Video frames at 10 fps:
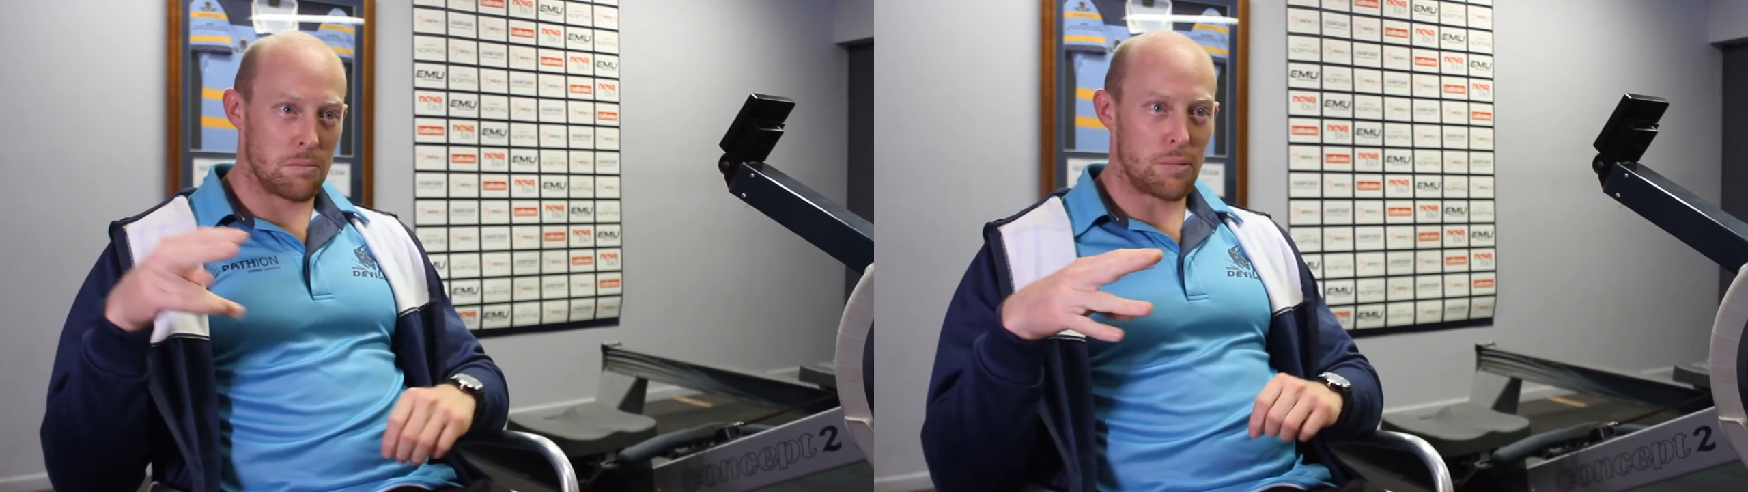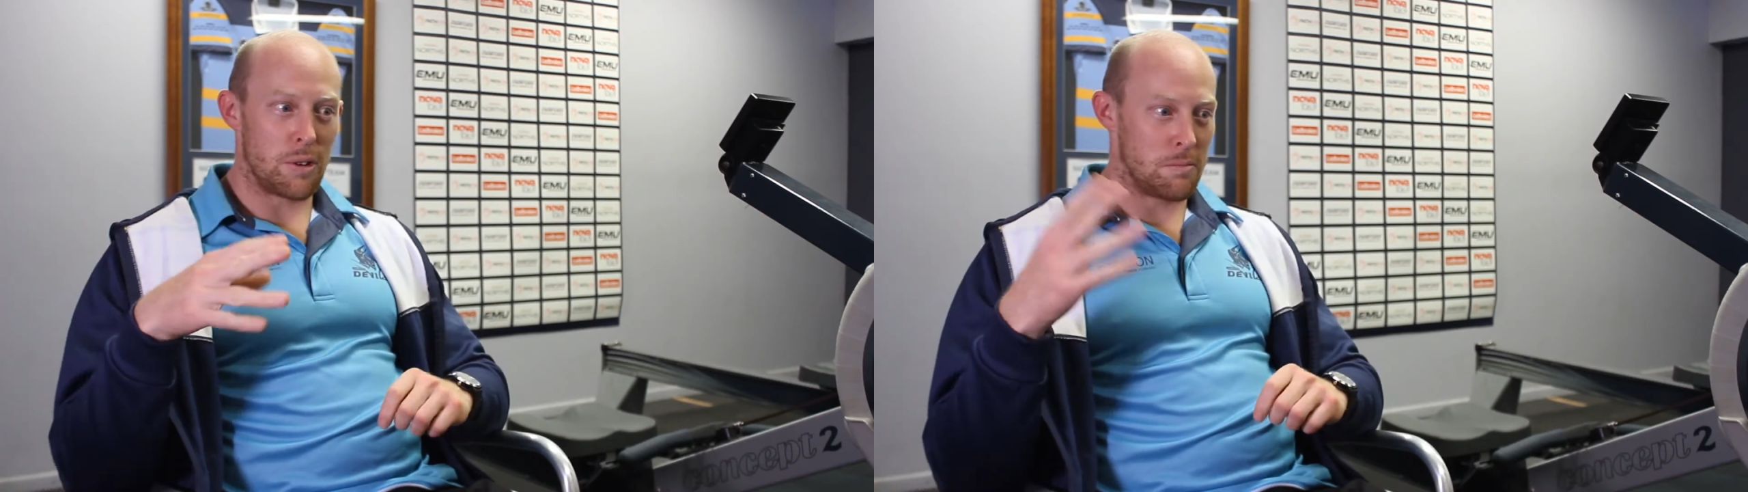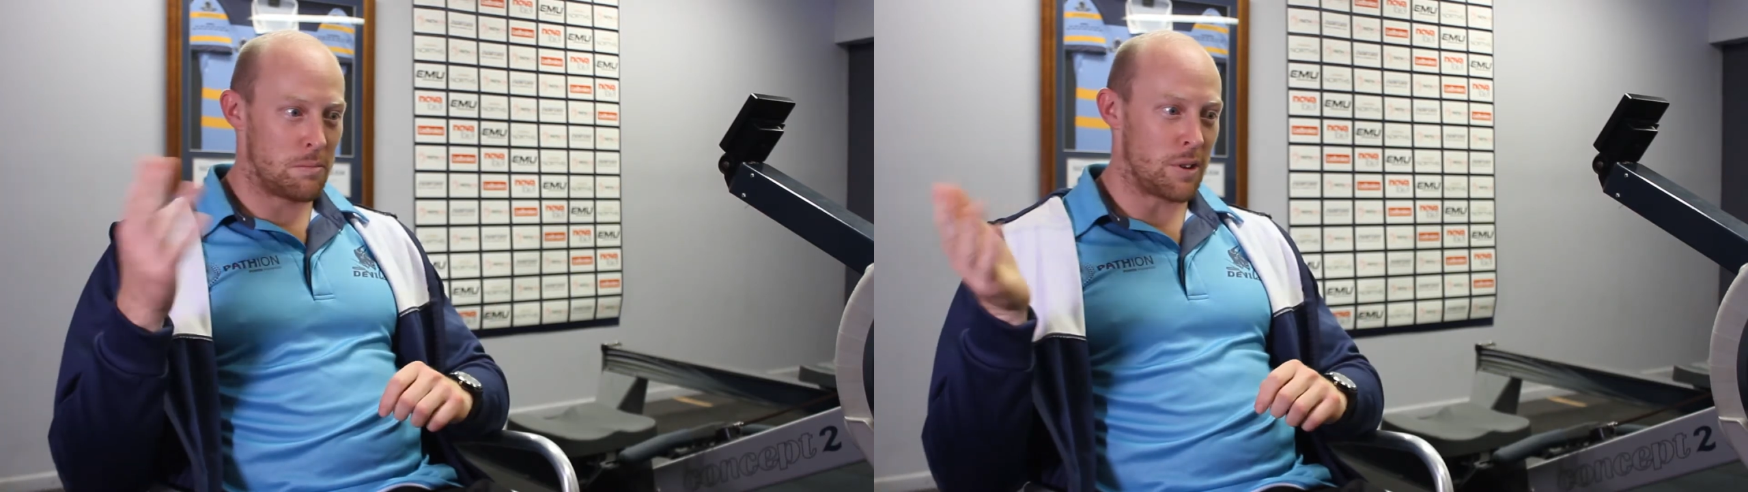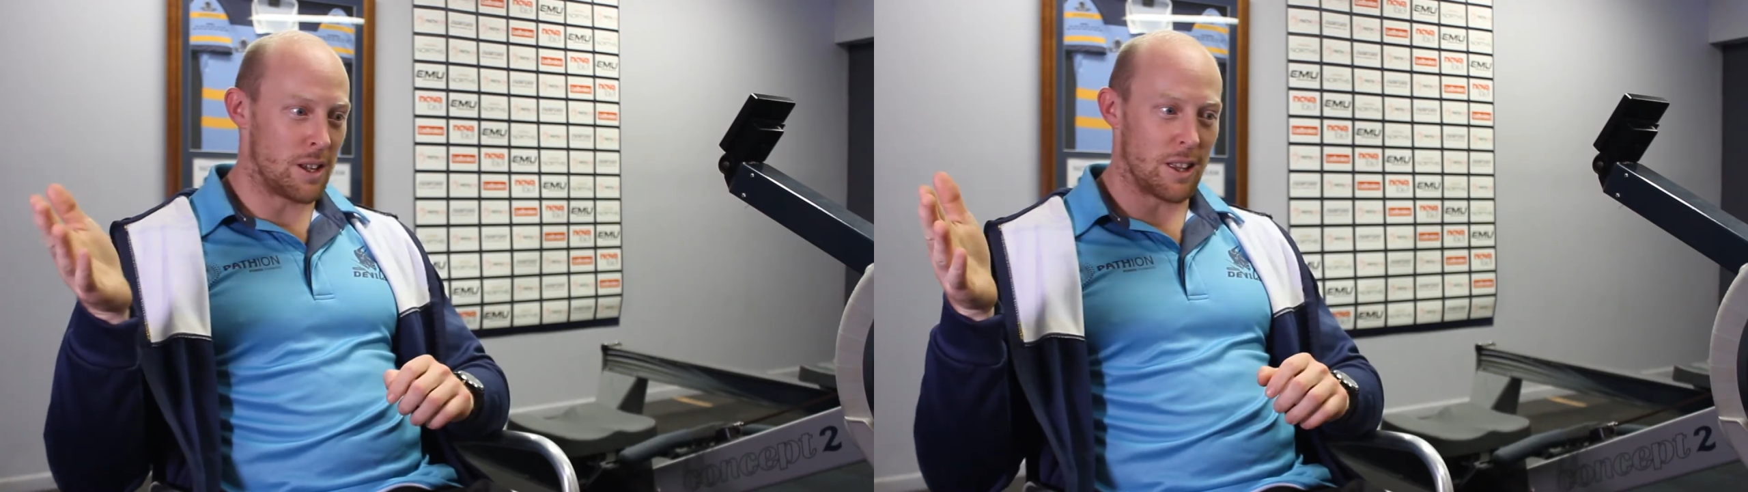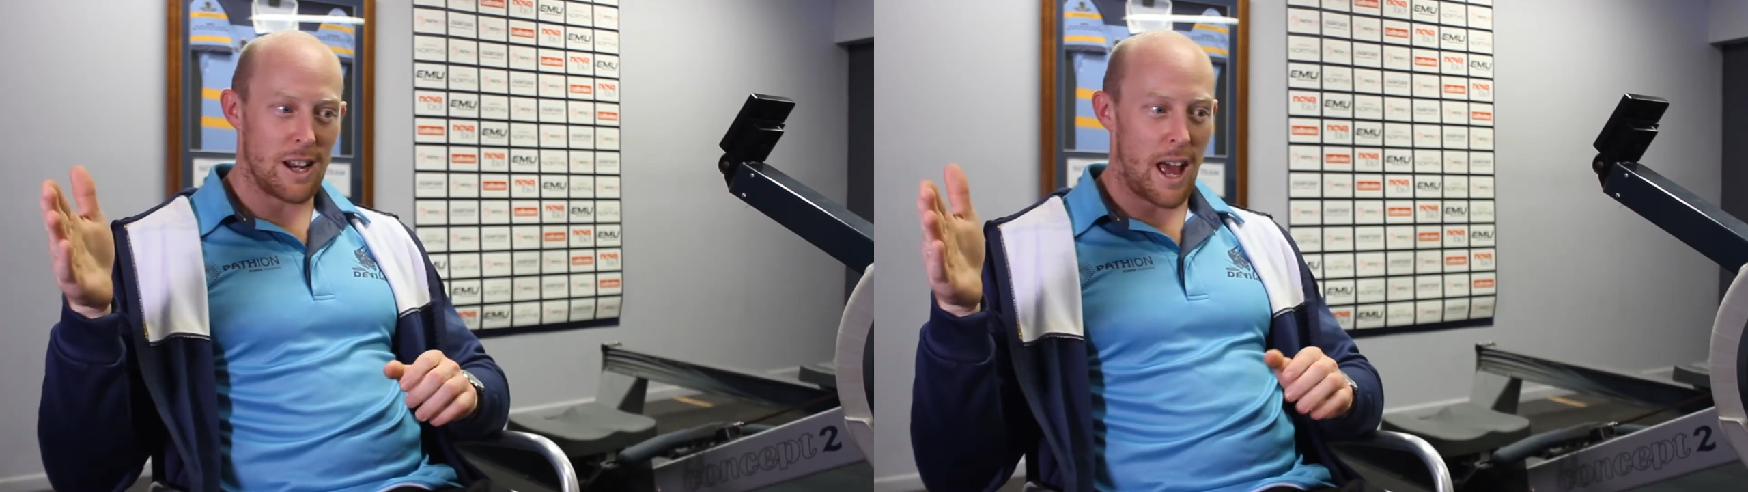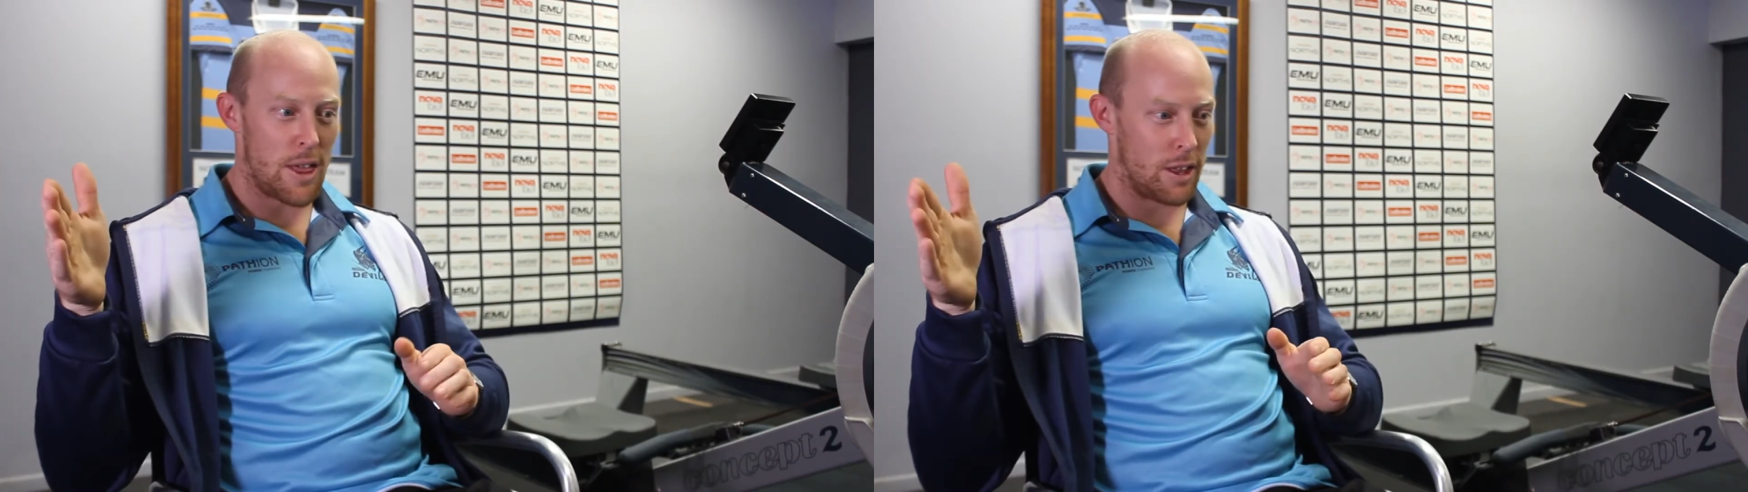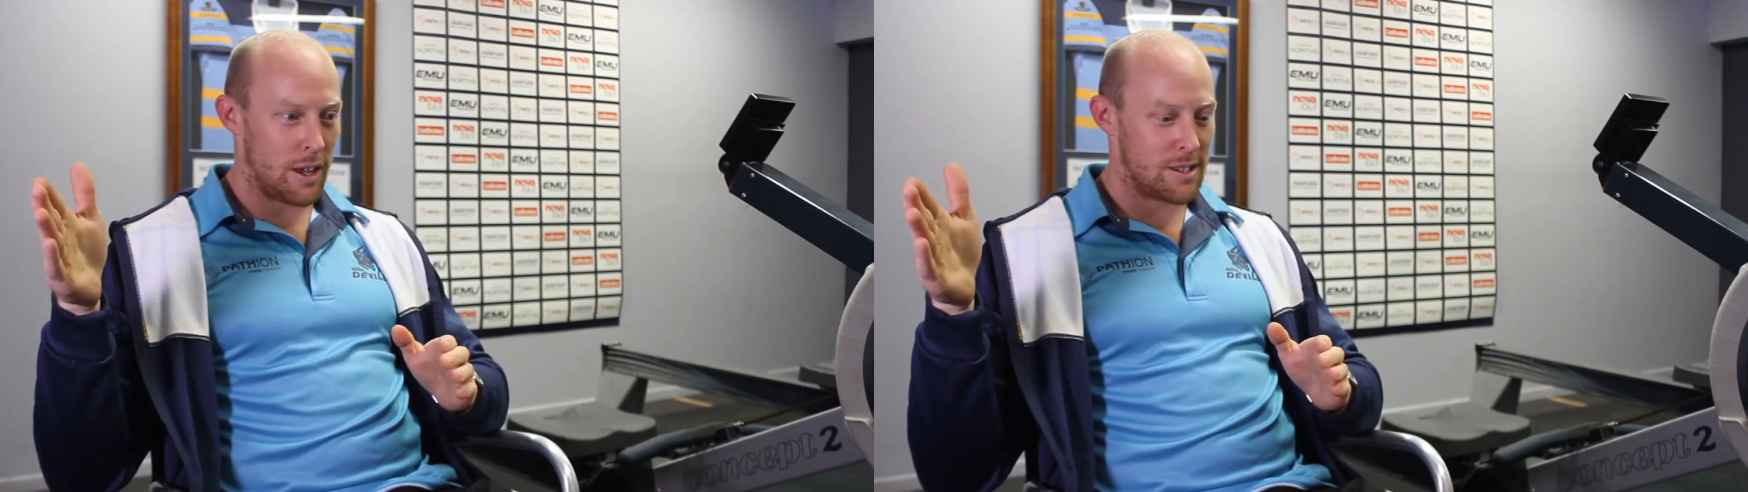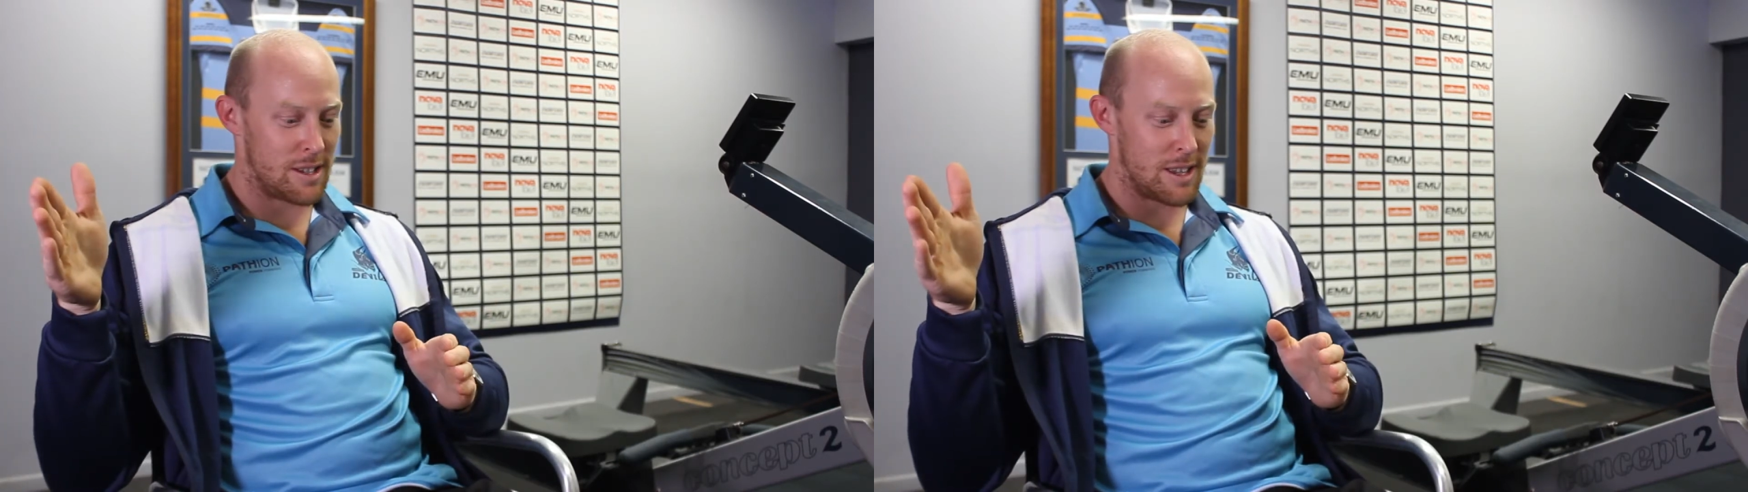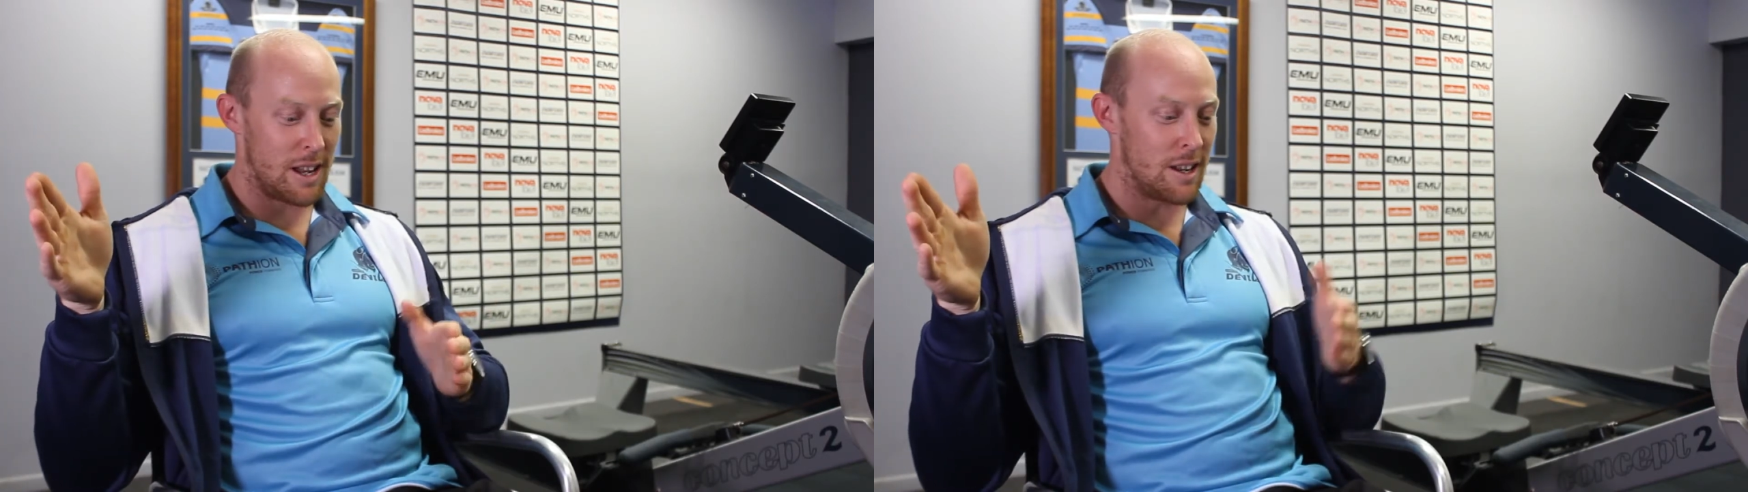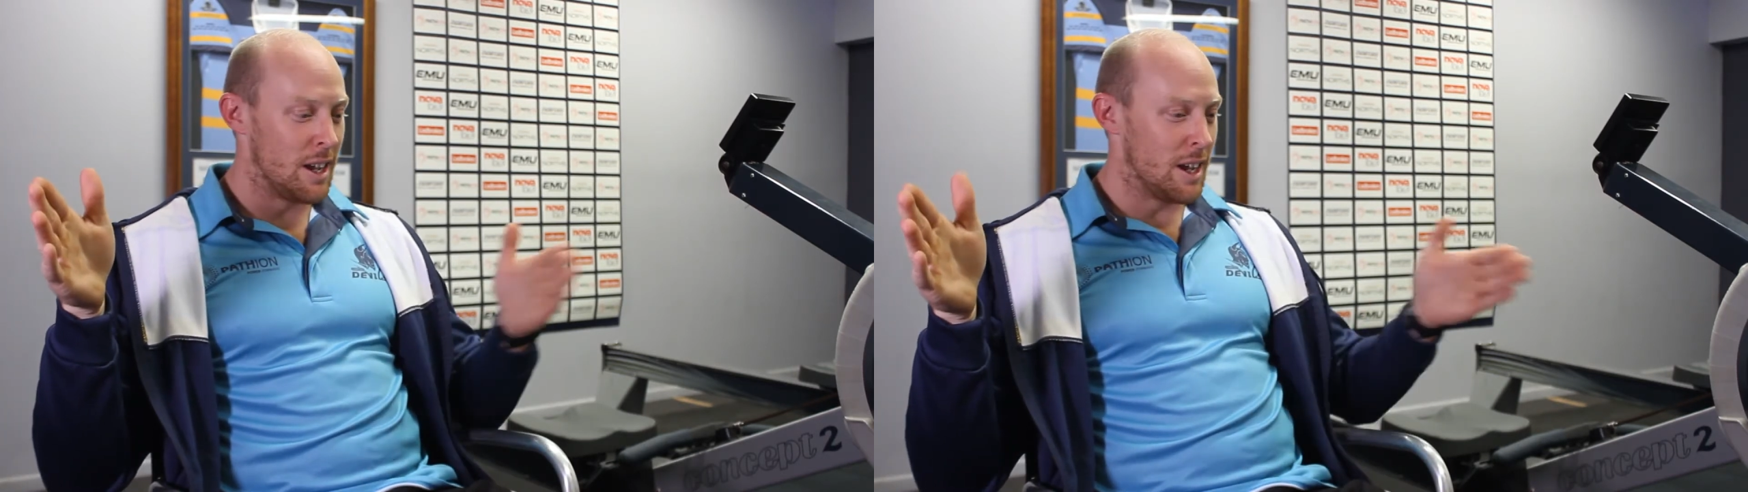pretty elite athletes, and then